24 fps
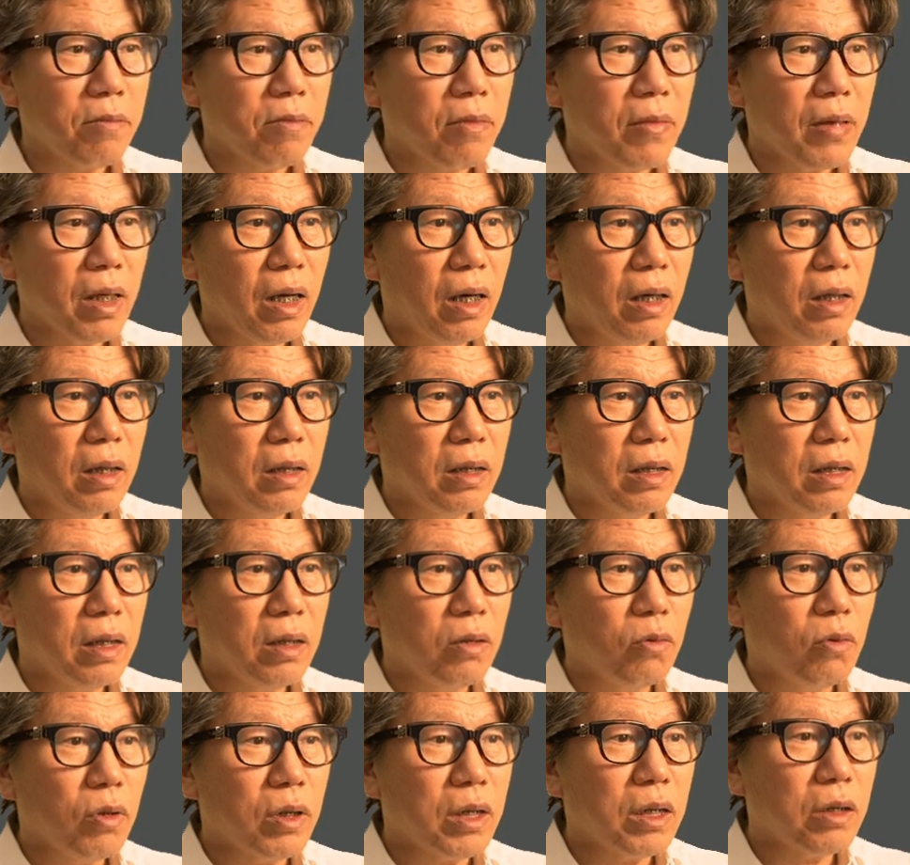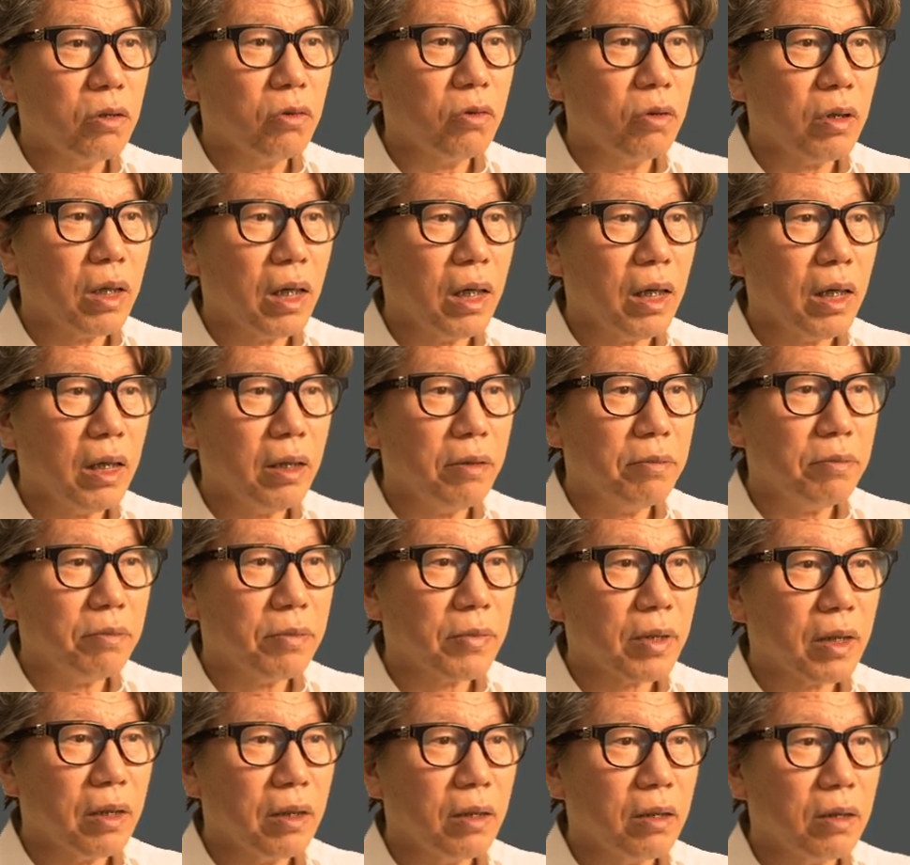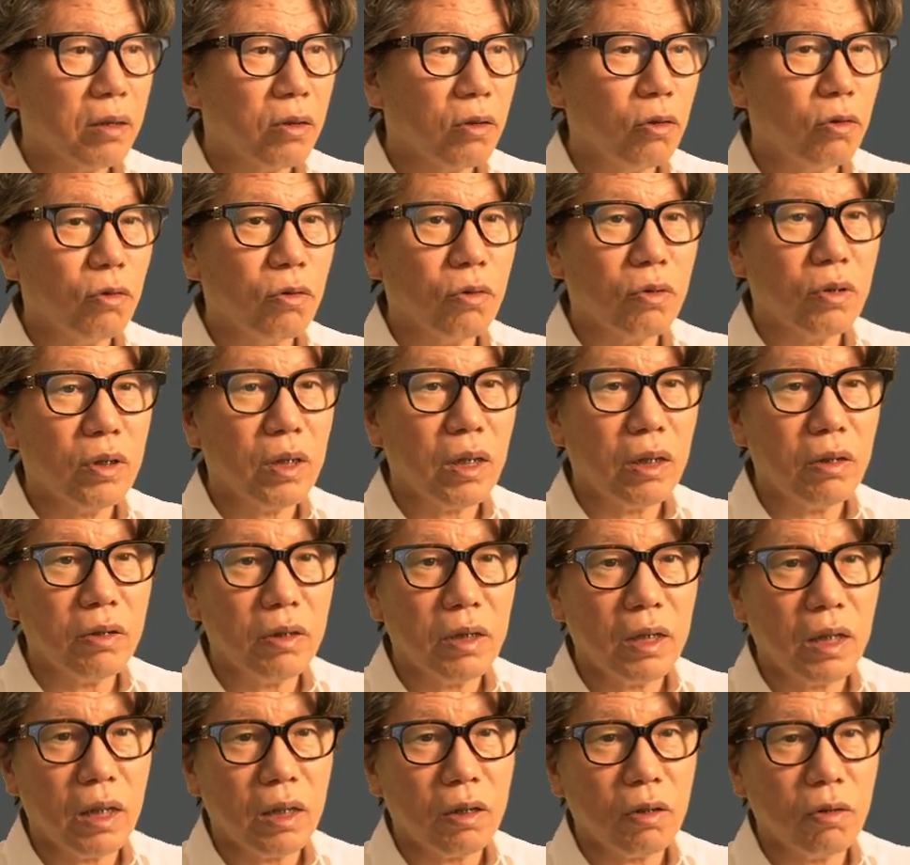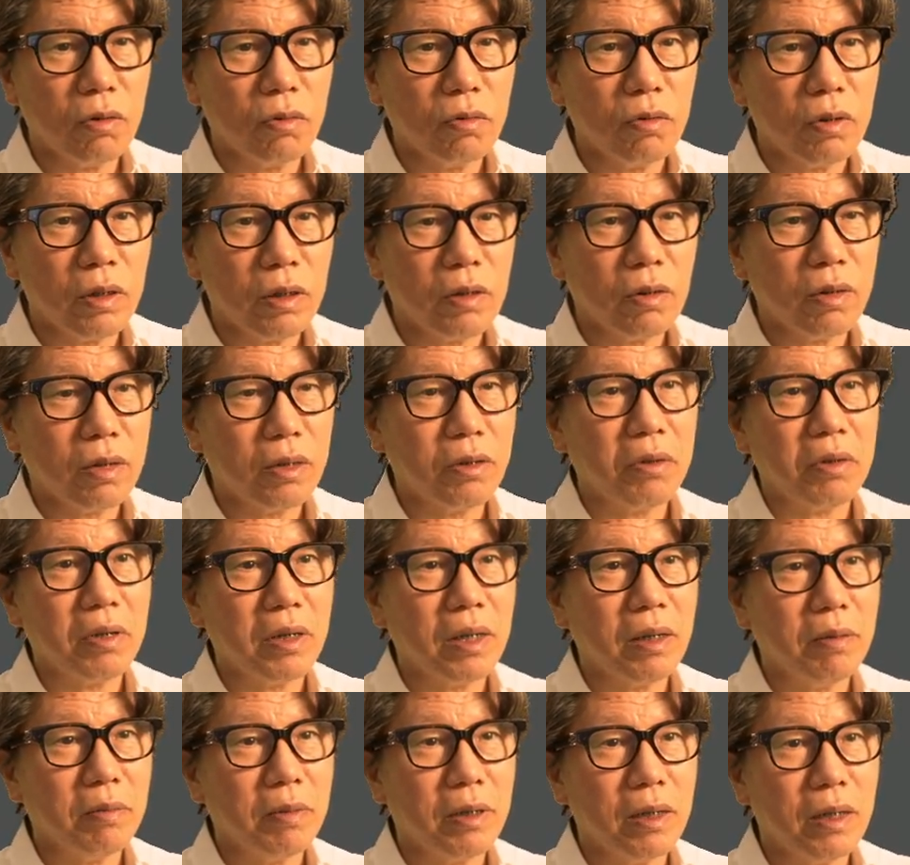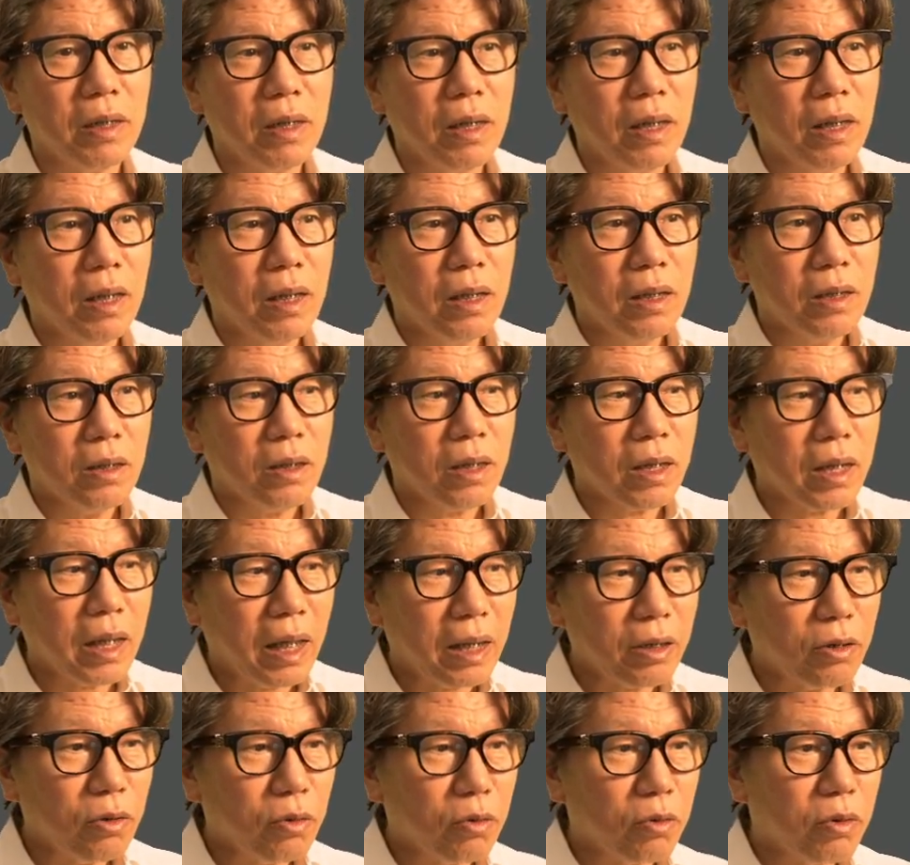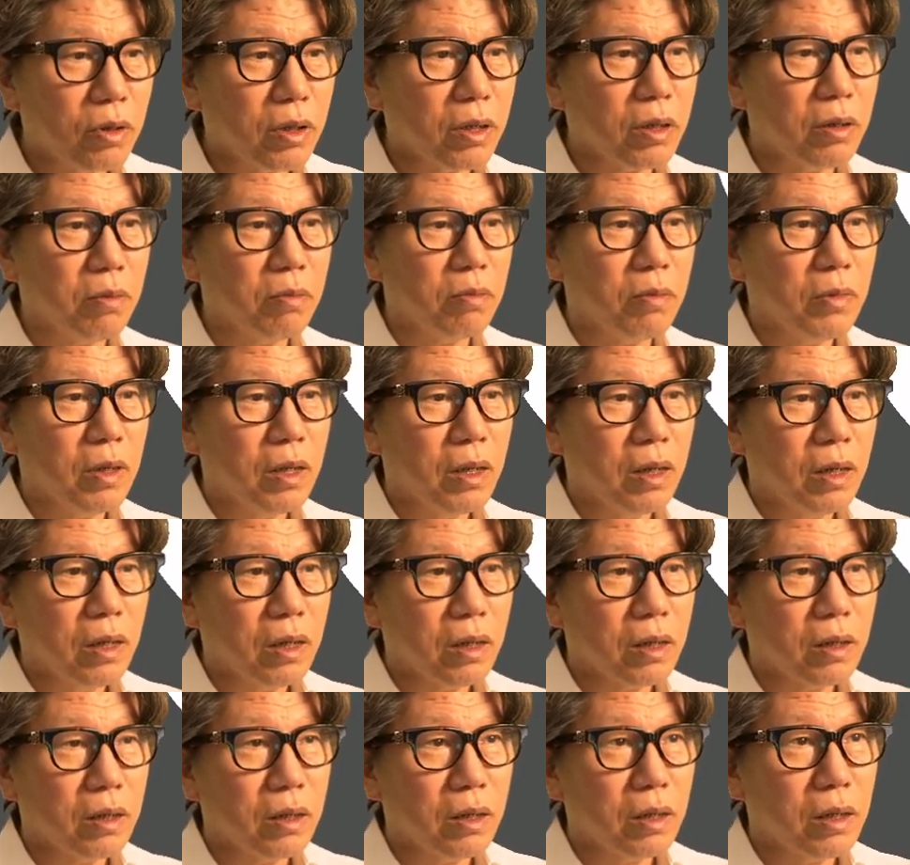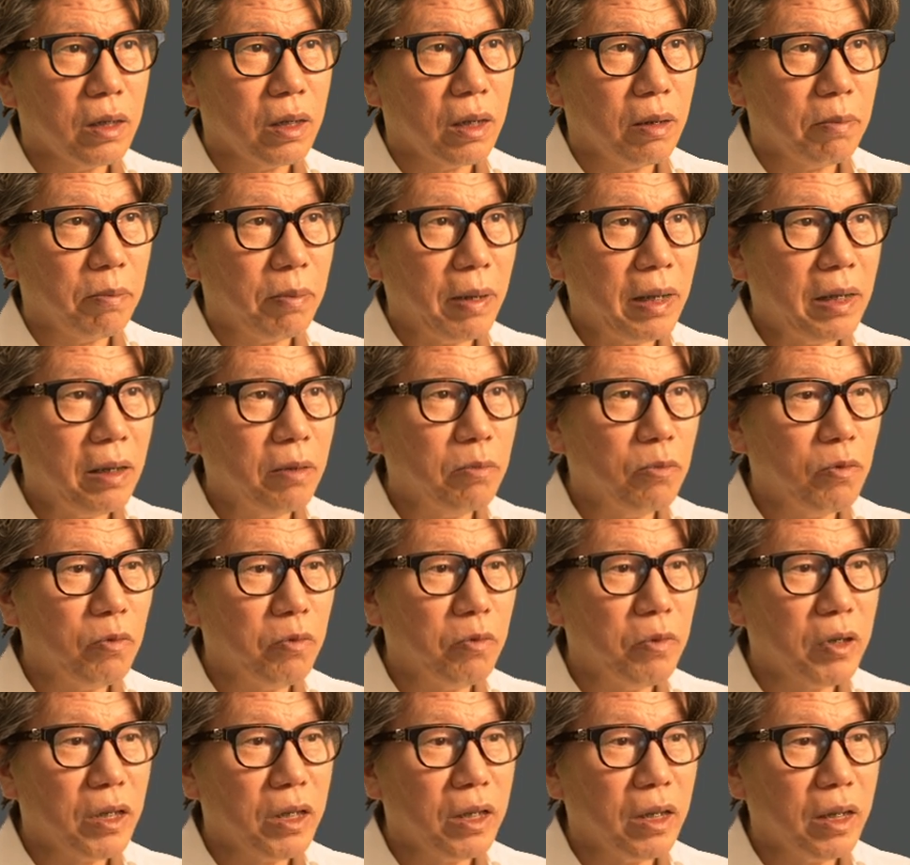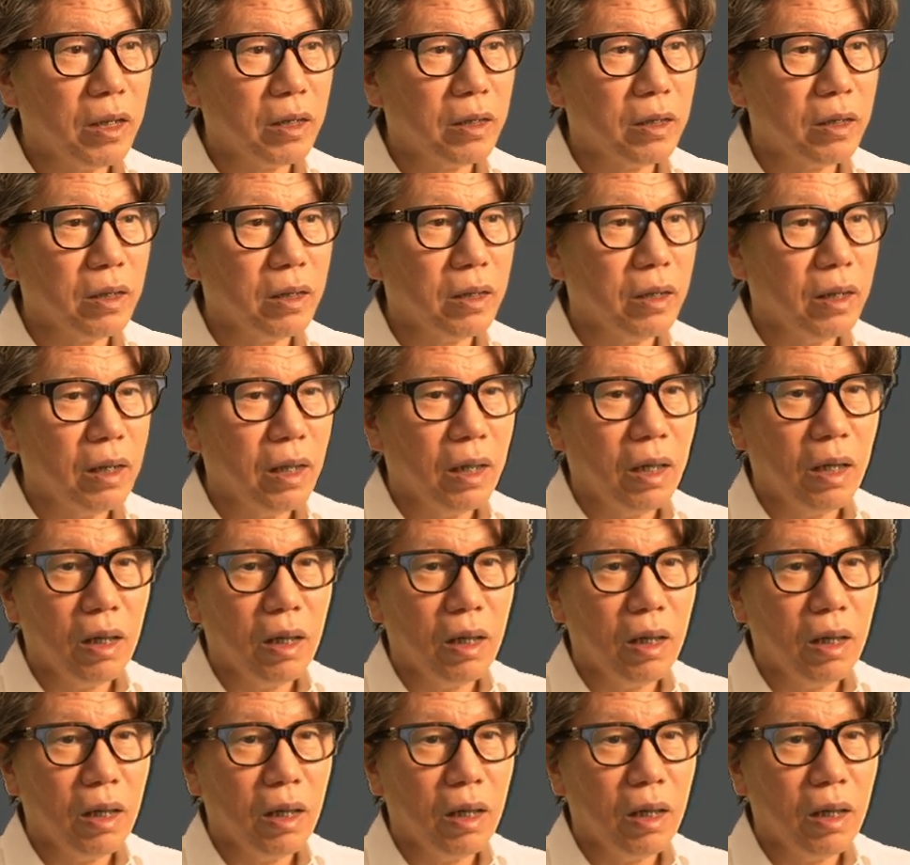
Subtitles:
to verify whether the cusp slopes on the working side are identical. The jaw creates a Bennett moment on the working side, causing the mandible to move.